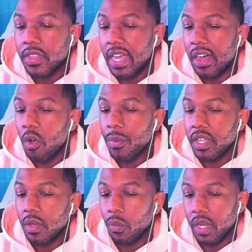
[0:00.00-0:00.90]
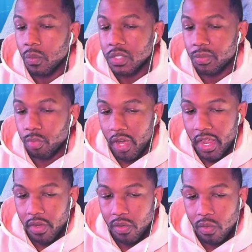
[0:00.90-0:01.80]
think I opened it when it was
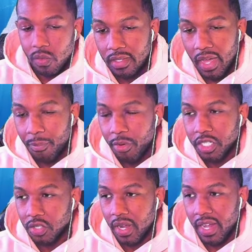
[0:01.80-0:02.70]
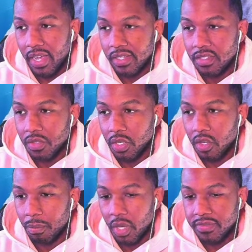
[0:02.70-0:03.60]
brand new. I'm pretty sure I got into
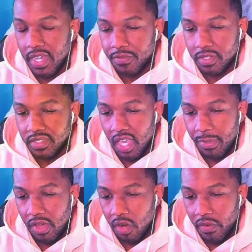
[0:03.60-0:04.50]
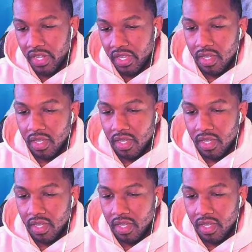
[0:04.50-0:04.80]
Yu-Gi-Oh months after this came out already.